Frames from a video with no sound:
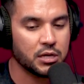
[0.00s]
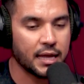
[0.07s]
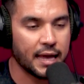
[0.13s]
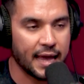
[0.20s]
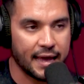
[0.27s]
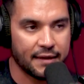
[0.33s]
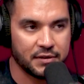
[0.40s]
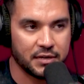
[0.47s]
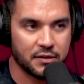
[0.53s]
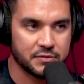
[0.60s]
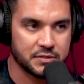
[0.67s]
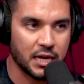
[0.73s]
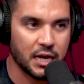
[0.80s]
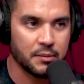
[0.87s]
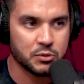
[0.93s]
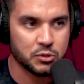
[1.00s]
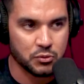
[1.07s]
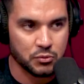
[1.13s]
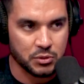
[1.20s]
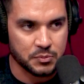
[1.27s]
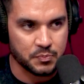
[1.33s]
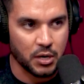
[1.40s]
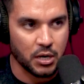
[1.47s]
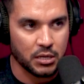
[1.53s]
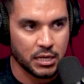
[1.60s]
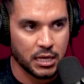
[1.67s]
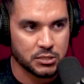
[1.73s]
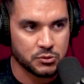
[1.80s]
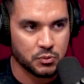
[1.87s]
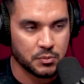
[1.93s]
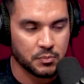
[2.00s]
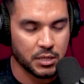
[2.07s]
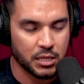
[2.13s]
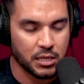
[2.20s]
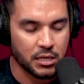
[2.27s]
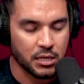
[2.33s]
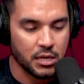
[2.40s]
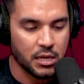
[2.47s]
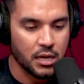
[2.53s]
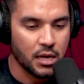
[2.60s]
going to have enough time to do this podcast with me